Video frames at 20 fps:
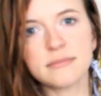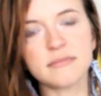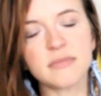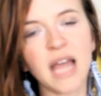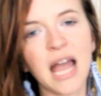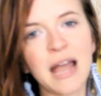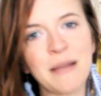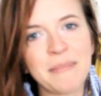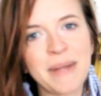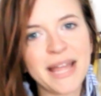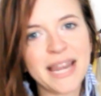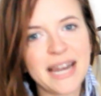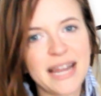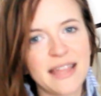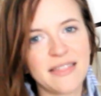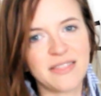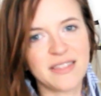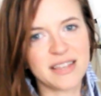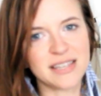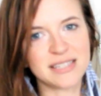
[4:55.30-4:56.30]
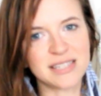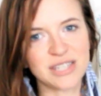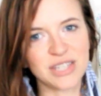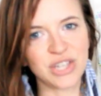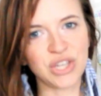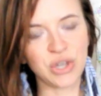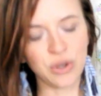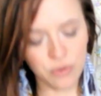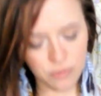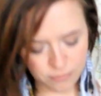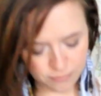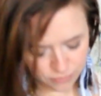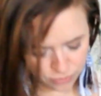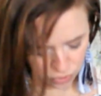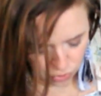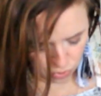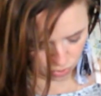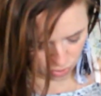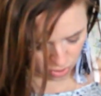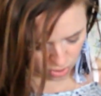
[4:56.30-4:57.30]
I made it in this cute
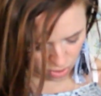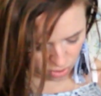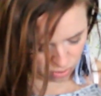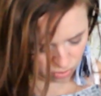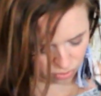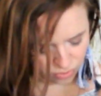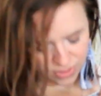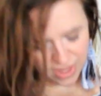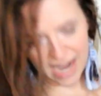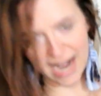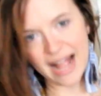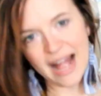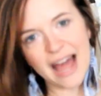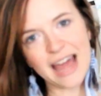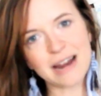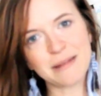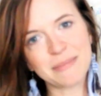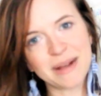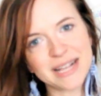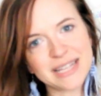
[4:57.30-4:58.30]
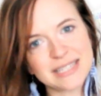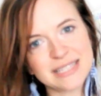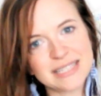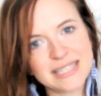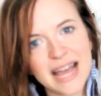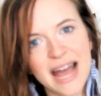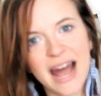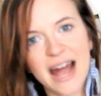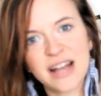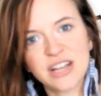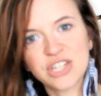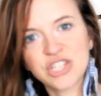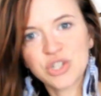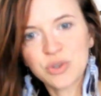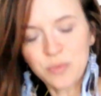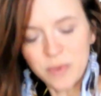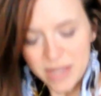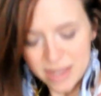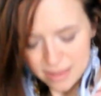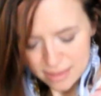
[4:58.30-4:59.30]
floral that I had in my stash
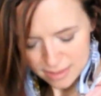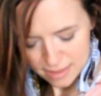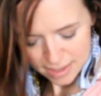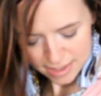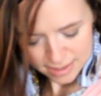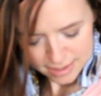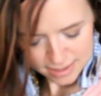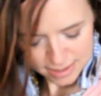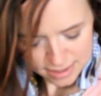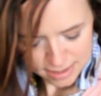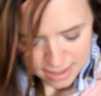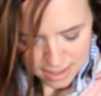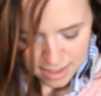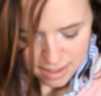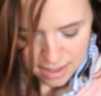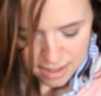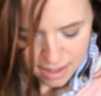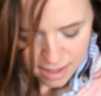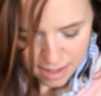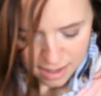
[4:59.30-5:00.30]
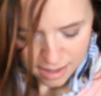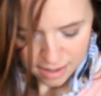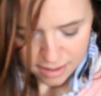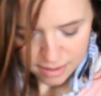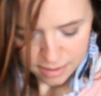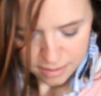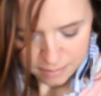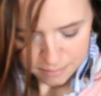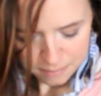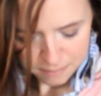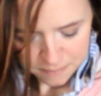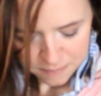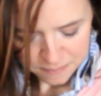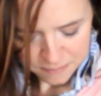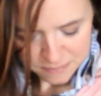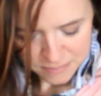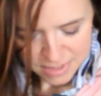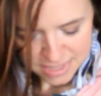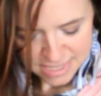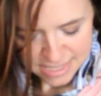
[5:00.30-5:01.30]
with this
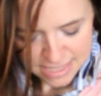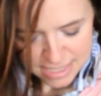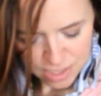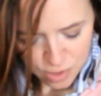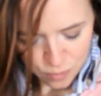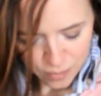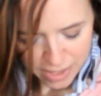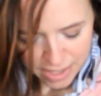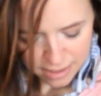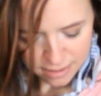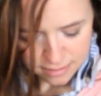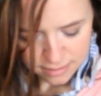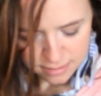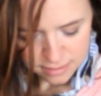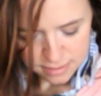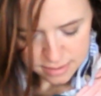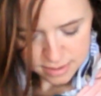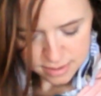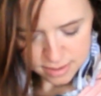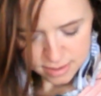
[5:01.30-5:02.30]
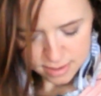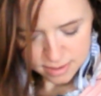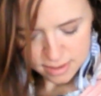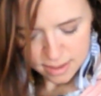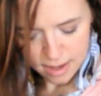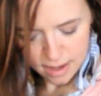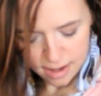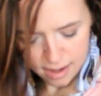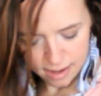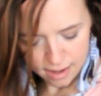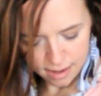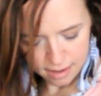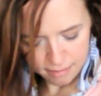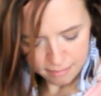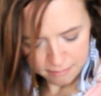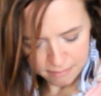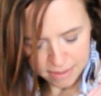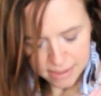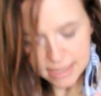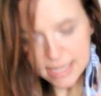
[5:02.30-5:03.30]
sequins
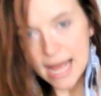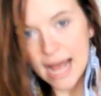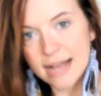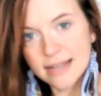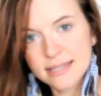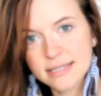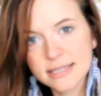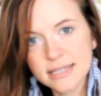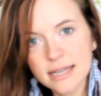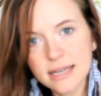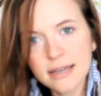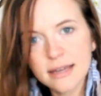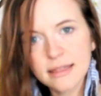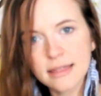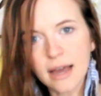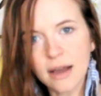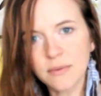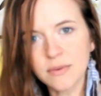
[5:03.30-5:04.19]
elastic that